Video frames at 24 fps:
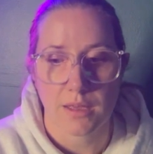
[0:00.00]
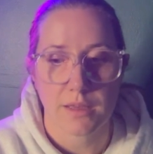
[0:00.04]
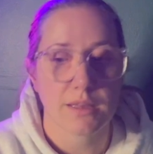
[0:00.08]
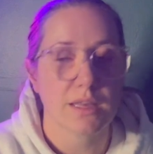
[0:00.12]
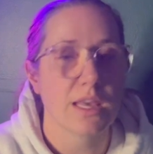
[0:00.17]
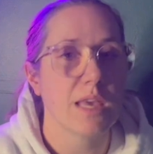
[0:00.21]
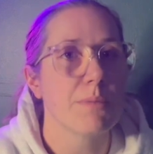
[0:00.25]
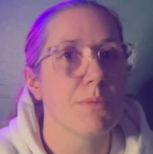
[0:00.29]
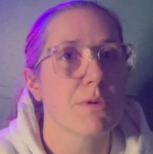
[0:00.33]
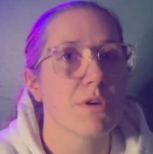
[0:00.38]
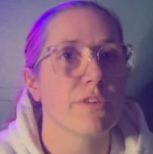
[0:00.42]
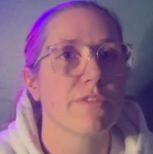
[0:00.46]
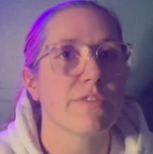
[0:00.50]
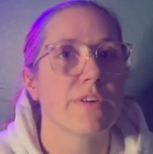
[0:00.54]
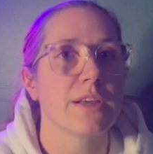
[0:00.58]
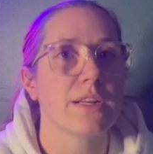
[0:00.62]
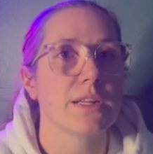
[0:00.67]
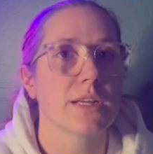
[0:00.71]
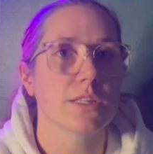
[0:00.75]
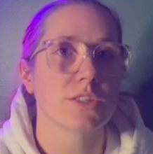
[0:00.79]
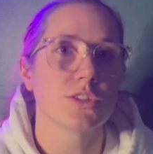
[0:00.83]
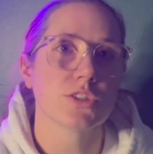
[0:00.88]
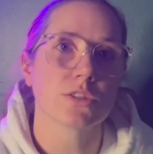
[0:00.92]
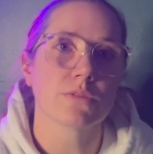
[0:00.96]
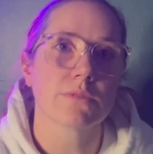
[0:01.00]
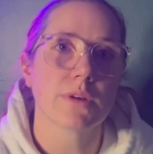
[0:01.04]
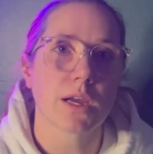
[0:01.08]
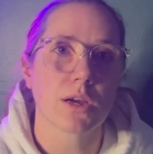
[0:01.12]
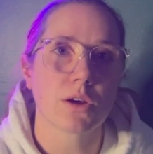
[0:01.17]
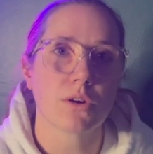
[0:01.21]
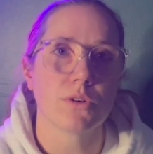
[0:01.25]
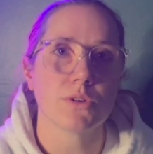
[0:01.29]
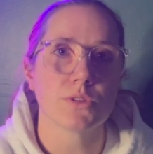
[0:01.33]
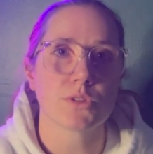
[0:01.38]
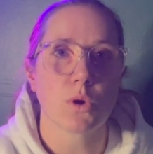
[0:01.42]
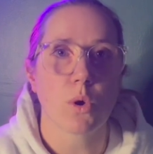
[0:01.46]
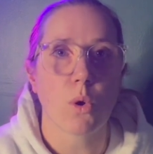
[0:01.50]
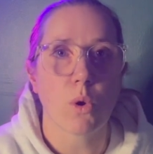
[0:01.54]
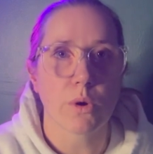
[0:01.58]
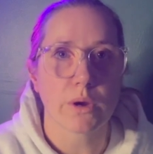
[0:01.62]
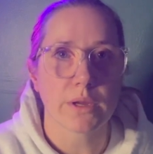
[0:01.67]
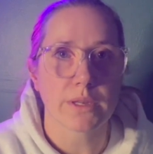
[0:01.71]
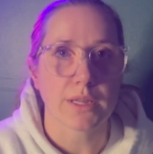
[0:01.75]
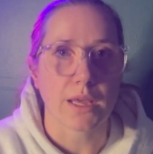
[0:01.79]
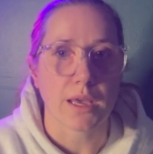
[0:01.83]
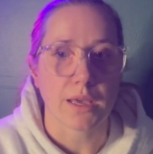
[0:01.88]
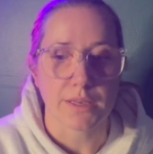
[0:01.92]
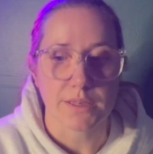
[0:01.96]
keep your financial records
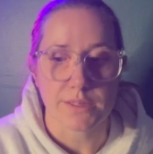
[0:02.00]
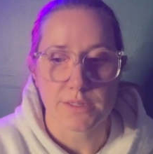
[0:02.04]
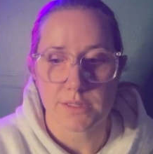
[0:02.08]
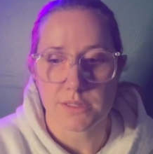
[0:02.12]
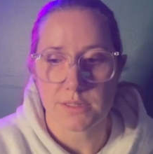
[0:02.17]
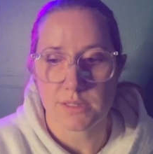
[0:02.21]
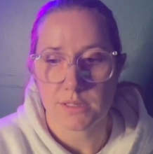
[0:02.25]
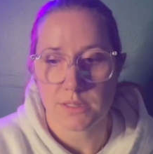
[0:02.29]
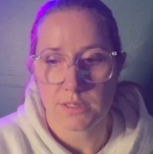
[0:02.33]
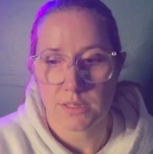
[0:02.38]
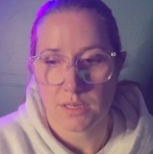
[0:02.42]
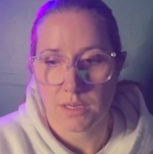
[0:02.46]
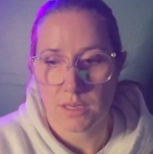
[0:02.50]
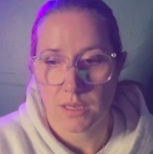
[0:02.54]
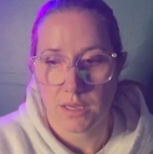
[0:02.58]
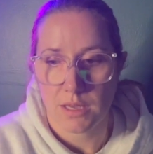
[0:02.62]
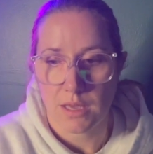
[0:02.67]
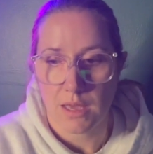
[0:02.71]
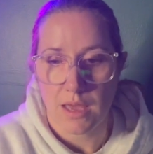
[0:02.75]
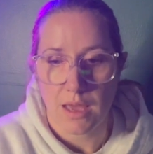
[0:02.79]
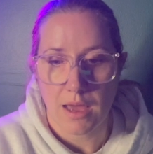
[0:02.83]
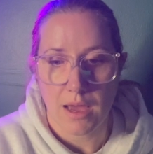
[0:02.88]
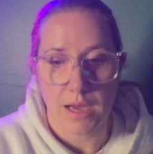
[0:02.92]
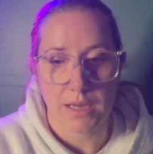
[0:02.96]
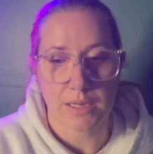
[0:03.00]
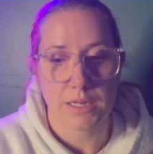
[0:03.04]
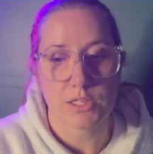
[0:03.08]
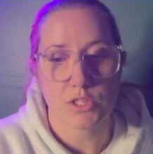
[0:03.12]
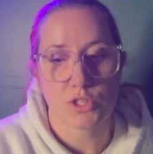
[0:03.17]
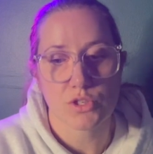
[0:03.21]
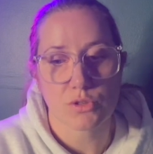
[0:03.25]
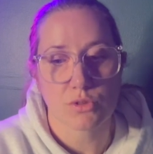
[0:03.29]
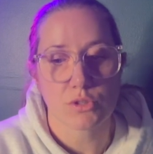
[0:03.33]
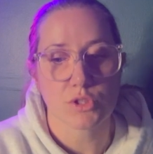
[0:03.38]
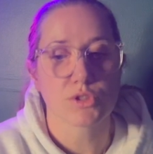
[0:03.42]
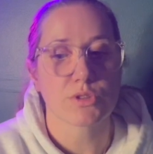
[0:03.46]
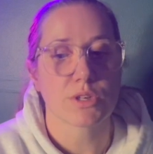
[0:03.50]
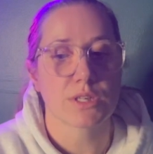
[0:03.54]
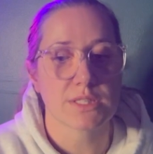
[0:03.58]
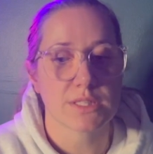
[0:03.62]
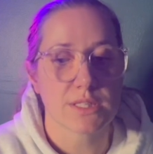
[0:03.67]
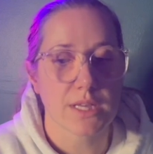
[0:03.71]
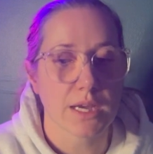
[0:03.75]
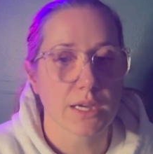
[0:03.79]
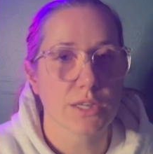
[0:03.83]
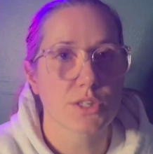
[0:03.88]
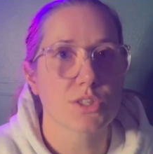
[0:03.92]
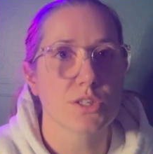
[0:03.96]
organized, and ensure
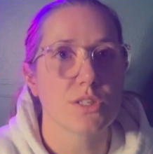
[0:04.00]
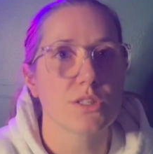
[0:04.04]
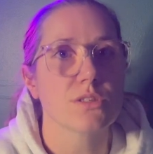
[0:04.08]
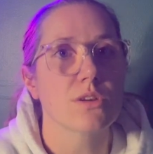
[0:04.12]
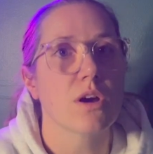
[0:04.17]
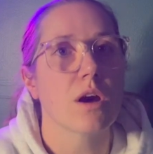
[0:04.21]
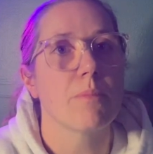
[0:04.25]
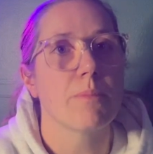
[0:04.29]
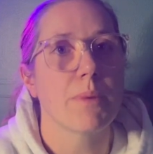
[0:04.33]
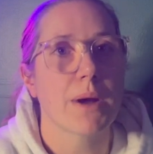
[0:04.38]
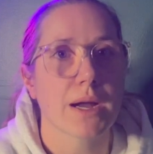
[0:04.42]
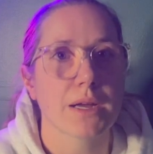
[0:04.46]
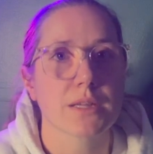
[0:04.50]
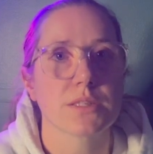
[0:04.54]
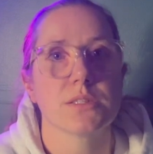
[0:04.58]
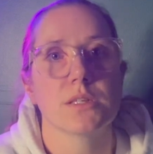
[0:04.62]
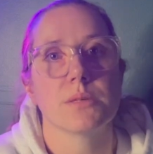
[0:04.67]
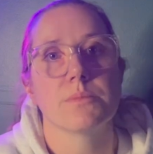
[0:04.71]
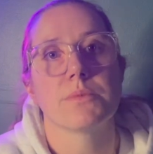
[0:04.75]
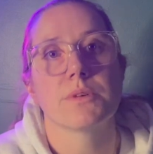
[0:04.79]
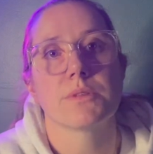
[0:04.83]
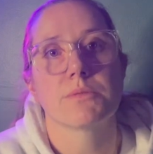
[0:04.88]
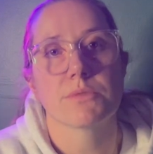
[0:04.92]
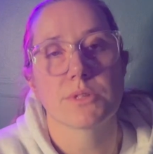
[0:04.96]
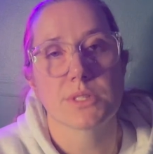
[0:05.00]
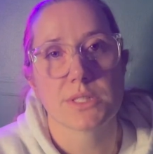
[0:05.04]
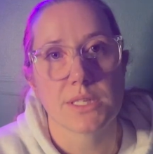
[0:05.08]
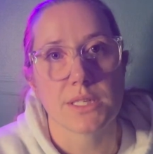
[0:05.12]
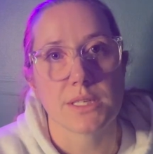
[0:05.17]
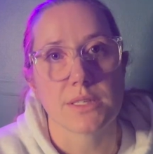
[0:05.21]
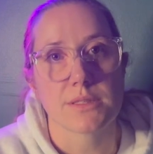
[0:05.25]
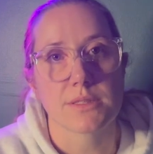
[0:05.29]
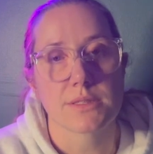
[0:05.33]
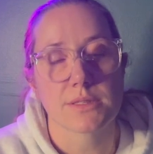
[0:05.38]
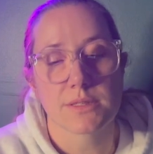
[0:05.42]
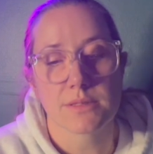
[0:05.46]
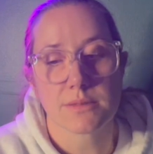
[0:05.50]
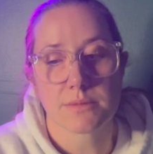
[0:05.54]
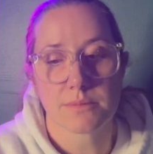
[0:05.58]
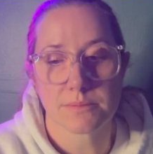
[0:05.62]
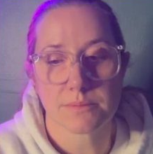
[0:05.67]
transactions are backed up with receipts.